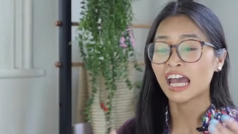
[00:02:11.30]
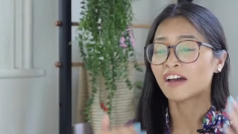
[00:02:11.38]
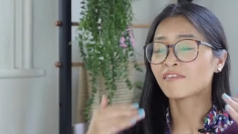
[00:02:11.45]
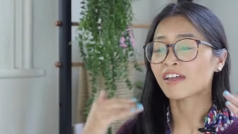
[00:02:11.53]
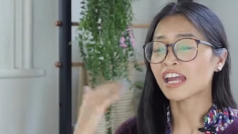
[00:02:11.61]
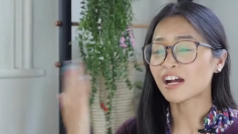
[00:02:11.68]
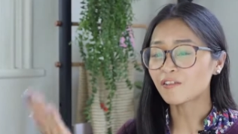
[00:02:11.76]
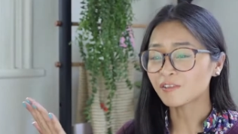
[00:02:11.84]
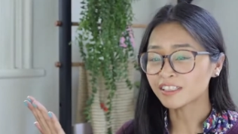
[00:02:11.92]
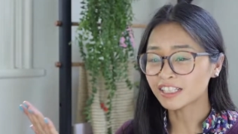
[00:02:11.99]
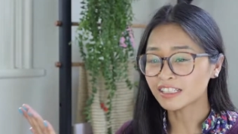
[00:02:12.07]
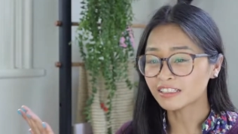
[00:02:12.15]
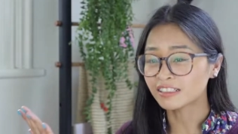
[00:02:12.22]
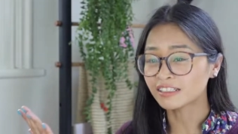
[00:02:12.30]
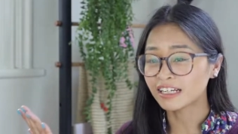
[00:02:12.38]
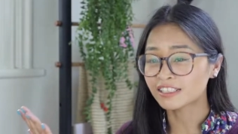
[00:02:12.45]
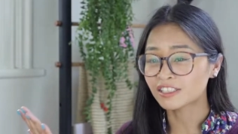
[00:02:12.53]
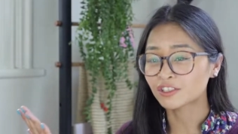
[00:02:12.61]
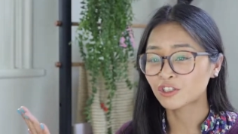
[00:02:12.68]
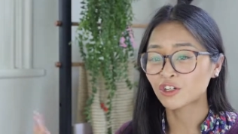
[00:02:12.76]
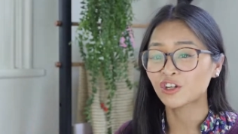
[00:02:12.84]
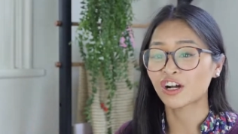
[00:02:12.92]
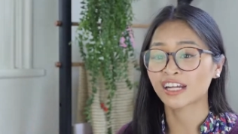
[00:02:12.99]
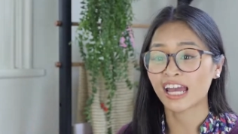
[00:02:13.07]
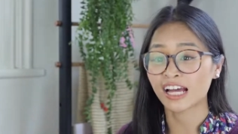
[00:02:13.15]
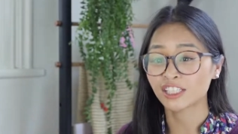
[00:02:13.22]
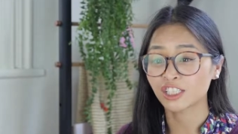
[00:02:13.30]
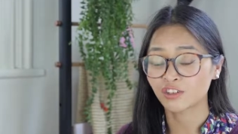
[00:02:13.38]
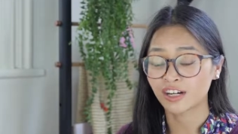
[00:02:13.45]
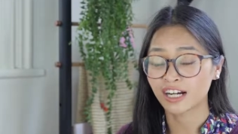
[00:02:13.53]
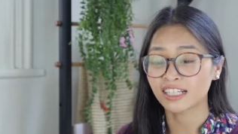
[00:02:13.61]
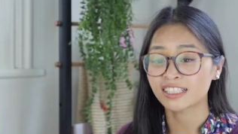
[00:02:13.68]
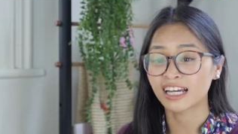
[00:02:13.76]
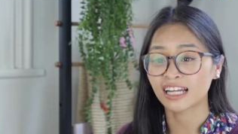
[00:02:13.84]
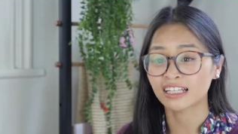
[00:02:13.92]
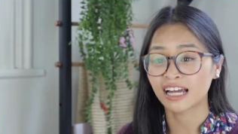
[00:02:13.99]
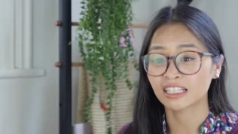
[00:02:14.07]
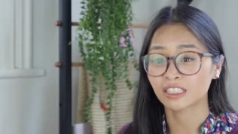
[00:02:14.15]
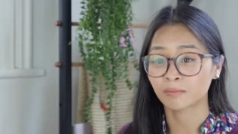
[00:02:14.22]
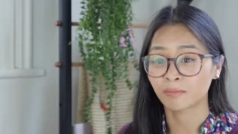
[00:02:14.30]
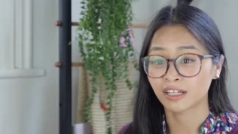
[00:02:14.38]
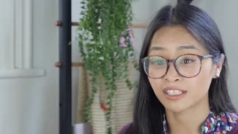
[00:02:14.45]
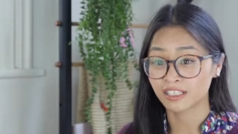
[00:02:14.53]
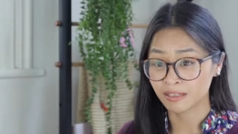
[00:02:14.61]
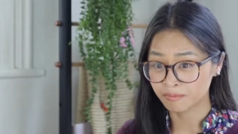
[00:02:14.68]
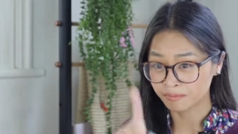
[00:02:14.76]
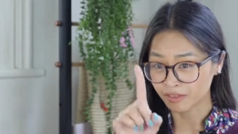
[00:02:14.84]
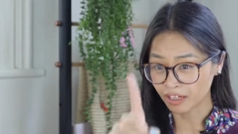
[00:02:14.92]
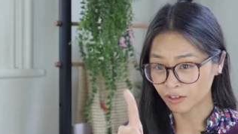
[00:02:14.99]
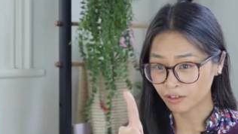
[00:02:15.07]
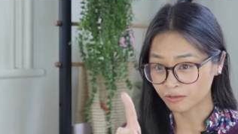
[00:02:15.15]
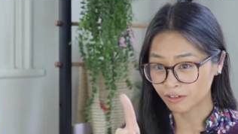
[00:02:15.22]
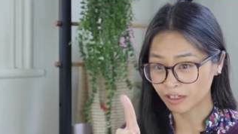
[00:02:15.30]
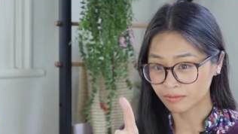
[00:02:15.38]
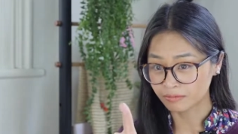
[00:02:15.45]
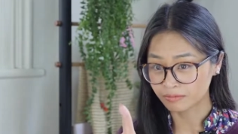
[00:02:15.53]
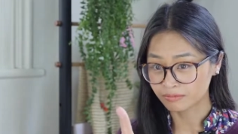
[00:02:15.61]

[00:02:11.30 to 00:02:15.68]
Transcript: have everything you need to know on how to create a landing page. A good one.